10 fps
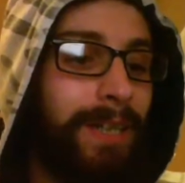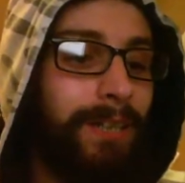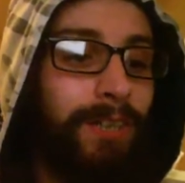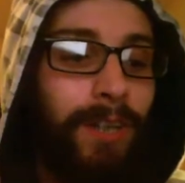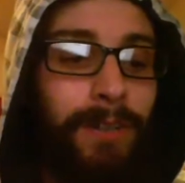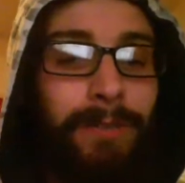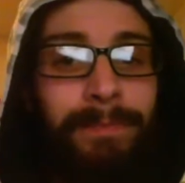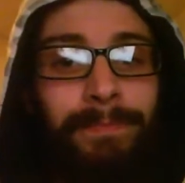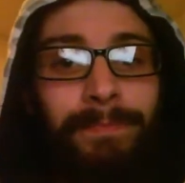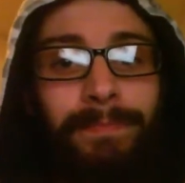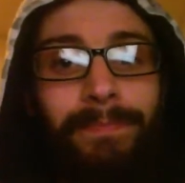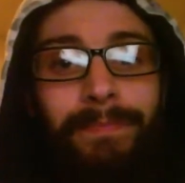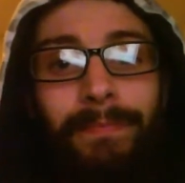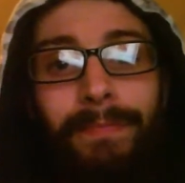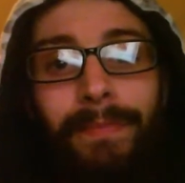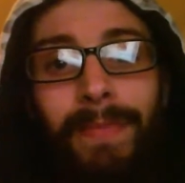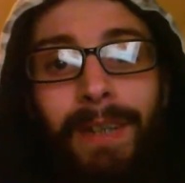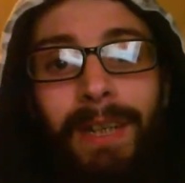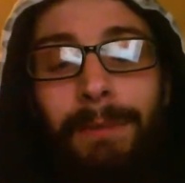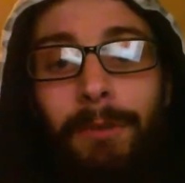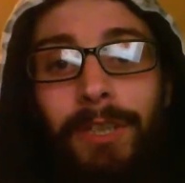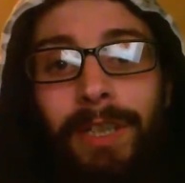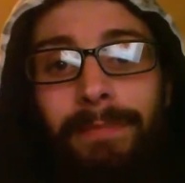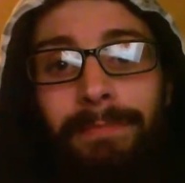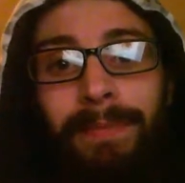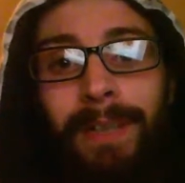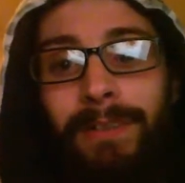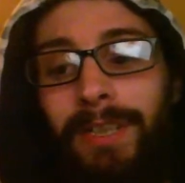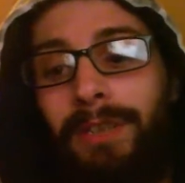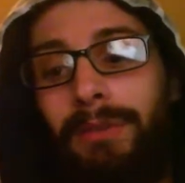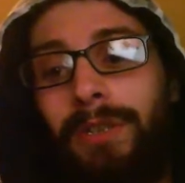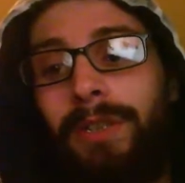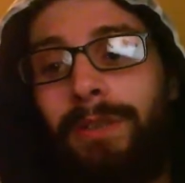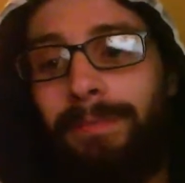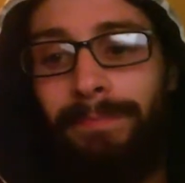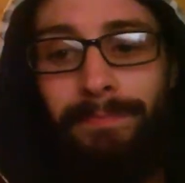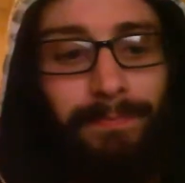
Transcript: So keep watching, and I'll see you all soon.